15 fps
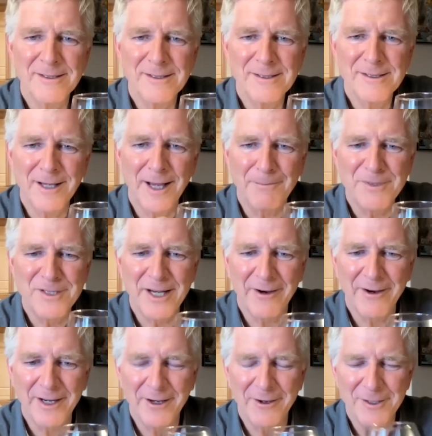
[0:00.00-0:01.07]
stop
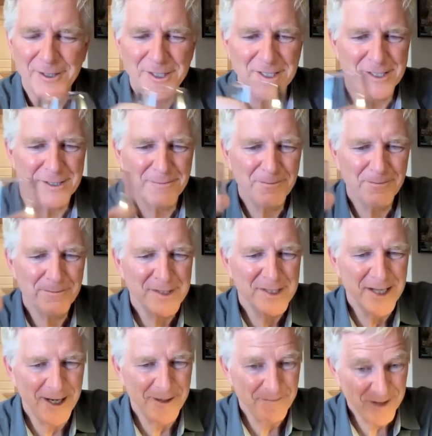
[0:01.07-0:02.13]
sharing here and just
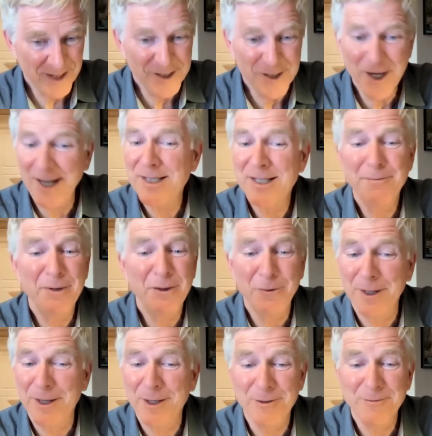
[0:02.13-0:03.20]
say it's nice to be
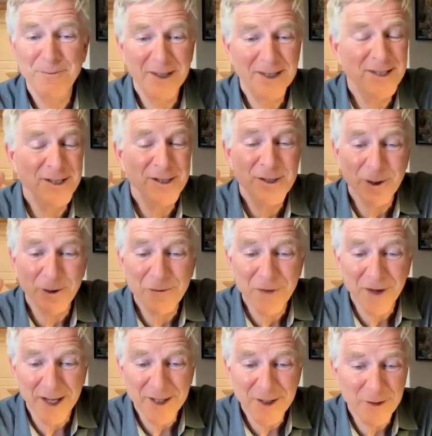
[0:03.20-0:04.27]
with you. This is so
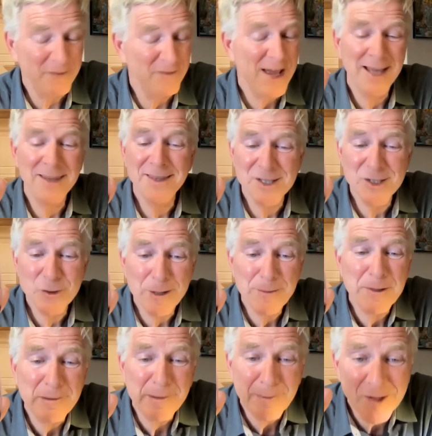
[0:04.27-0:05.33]
fun to have had this trip
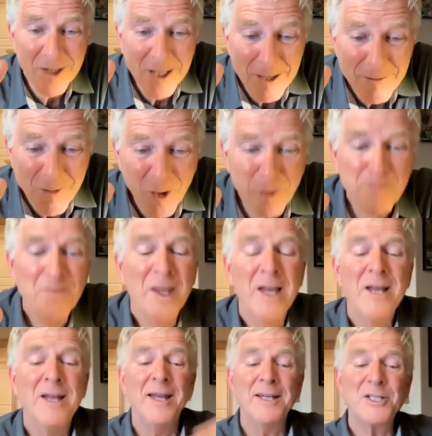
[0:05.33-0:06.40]
and to be able to come home
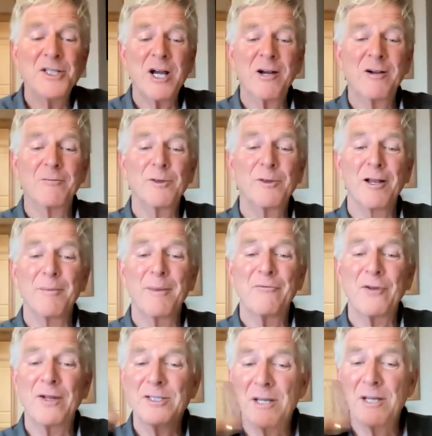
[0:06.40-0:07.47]
and share it with all of my
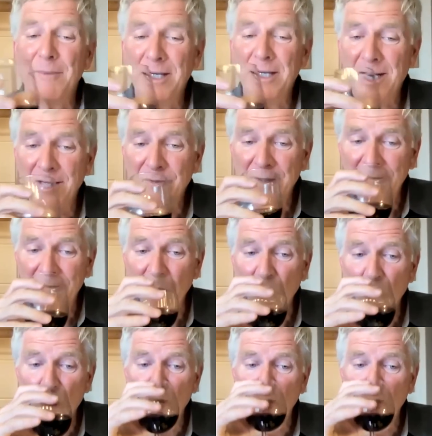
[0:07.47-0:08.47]
friends on Monday Night Travel.